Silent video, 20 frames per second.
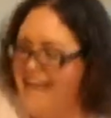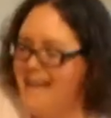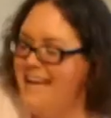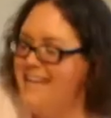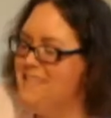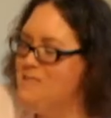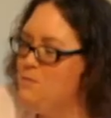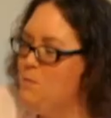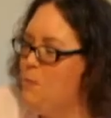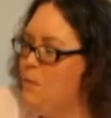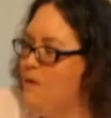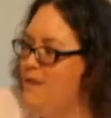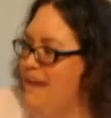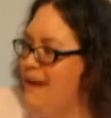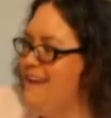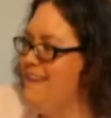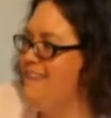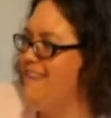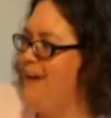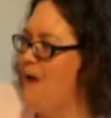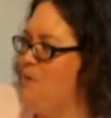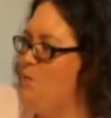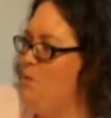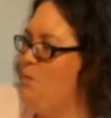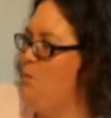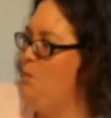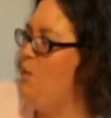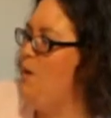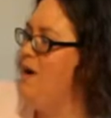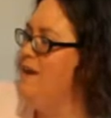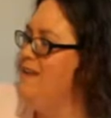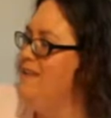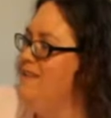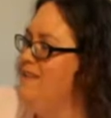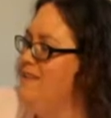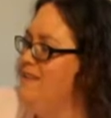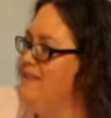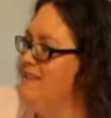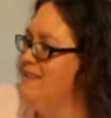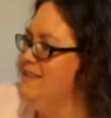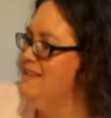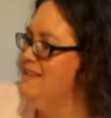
It's more like that one